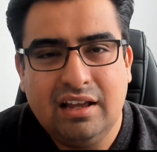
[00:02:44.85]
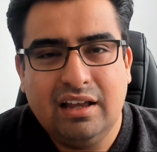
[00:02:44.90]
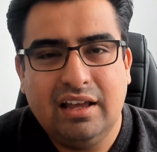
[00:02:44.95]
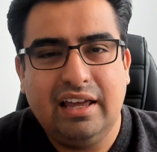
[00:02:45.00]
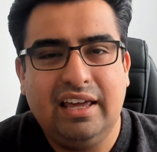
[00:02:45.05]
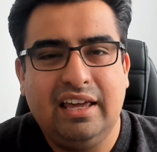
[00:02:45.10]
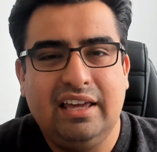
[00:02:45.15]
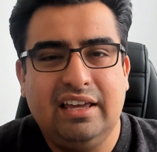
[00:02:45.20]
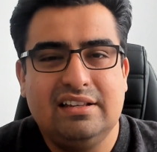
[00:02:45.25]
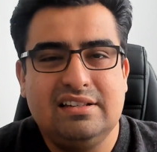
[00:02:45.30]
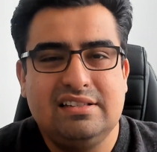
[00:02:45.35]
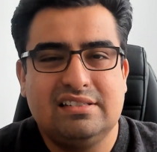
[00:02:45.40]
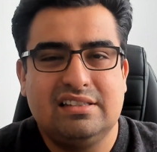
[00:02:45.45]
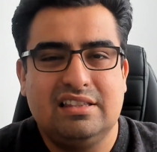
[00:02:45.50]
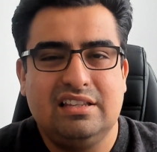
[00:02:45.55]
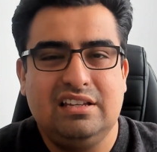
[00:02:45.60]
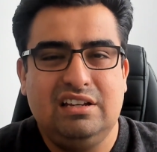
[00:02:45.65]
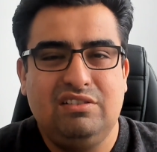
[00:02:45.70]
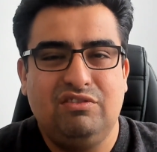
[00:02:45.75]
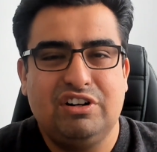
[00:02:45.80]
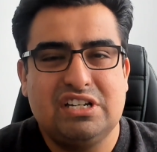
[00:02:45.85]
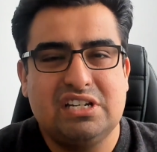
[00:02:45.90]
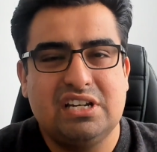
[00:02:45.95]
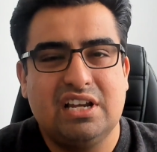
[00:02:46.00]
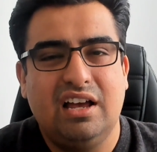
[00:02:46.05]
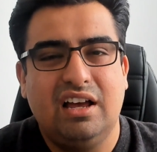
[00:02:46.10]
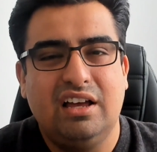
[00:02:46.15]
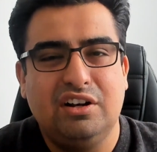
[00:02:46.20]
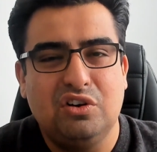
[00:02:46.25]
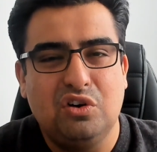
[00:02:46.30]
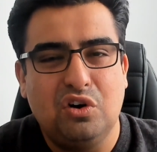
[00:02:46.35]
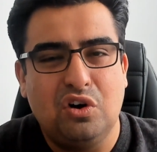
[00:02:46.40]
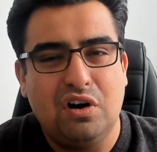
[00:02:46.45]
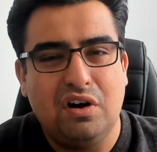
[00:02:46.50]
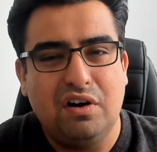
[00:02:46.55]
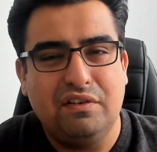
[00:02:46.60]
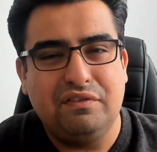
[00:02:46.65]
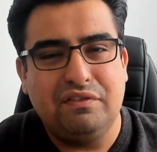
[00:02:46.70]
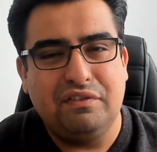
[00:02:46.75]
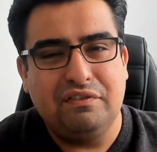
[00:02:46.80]
is the return
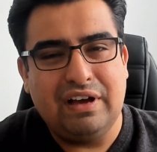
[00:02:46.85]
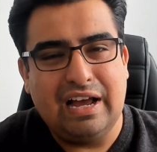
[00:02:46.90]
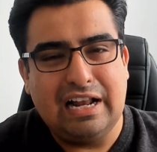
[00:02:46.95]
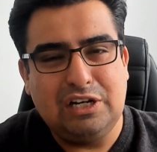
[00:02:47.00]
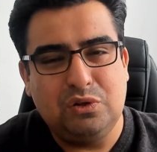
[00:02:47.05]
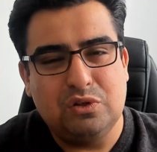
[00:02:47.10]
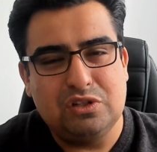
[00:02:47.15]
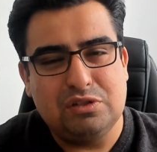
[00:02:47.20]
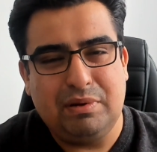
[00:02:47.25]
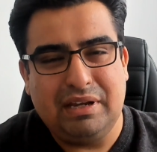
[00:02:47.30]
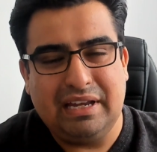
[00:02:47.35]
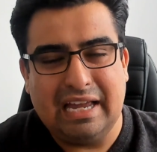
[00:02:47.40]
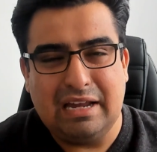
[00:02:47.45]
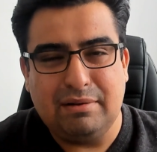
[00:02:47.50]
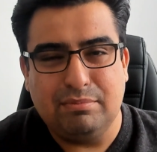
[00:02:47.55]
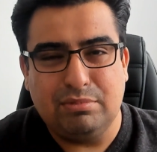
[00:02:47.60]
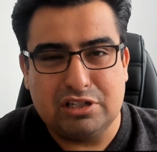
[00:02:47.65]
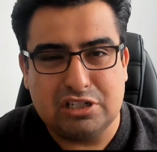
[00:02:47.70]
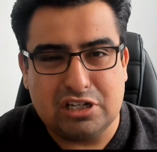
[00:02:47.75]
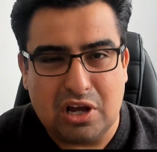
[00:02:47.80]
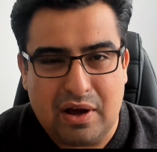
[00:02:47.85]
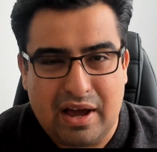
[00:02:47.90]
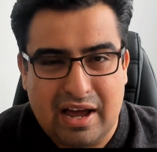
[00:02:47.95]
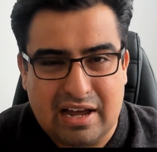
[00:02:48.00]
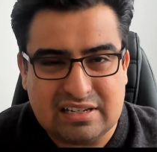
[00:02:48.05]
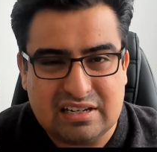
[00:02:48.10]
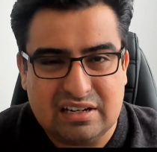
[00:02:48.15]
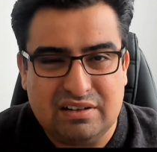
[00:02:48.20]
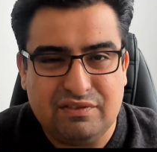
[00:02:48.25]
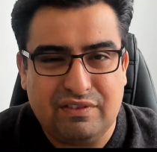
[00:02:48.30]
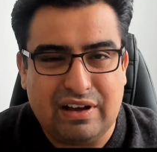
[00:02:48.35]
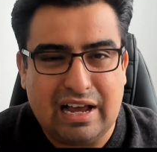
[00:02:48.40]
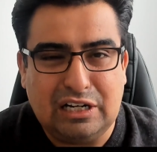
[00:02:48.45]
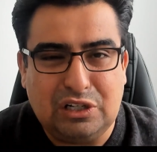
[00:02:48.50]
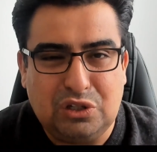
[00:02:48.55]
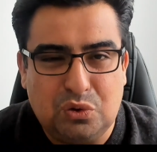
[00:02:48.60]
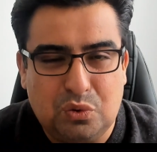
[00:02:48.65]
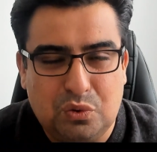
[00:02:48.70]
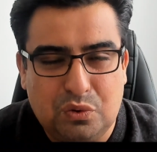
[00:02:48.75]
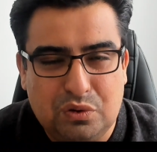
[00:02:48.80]
of valuers being able to go out and
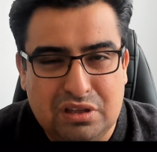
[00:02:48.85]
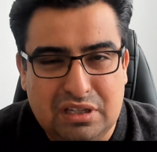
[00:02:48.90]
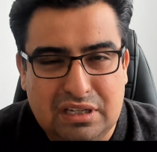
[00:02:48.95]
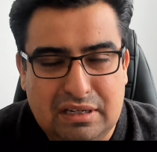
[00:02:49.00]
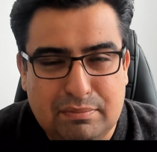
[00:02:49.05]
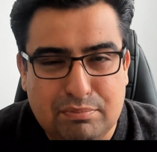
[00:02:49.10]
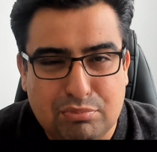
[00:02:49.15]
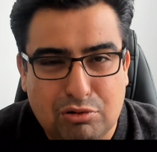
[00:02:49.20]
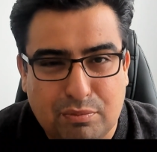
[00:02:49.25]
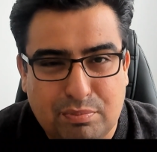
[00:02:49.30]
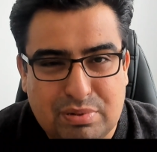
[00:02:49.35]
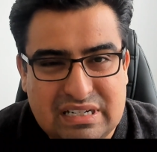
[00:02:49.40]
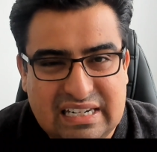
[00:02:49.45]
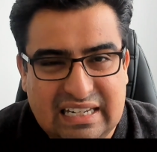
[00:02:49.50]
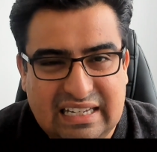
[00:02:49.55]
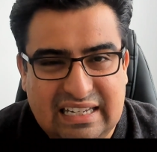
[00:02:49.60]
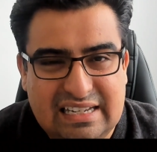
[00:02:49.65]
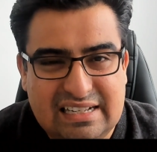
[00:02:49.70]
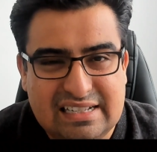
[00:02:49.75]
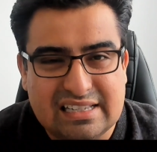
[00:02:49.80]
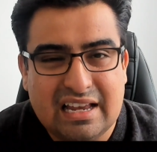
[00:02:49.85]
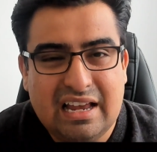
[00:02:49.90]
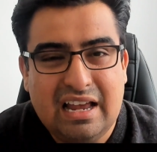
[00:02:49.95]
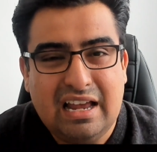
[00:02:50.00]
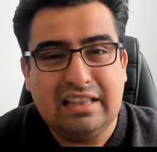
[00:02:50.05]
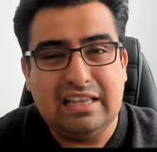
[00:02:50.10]
value the properties.